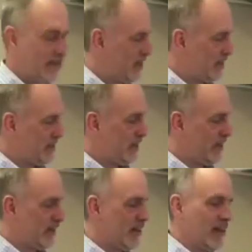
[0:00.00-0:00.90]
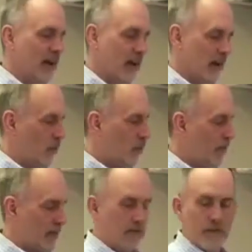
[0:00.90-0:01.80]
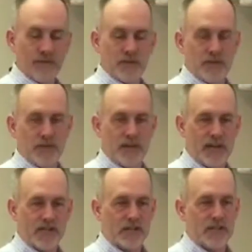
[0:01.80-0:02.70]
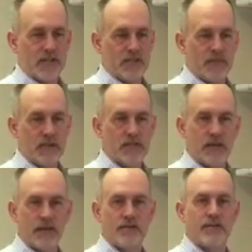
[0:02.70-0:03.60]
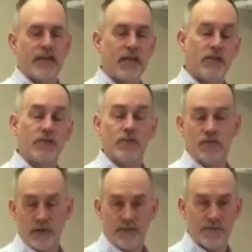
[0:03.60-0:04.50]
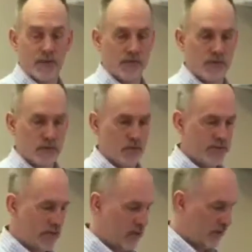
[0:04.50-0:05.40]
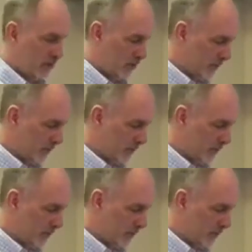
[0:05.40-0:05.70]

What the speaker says: is here. When we come up with this stretch, it's based on taking you through a few different motions. We'll take you through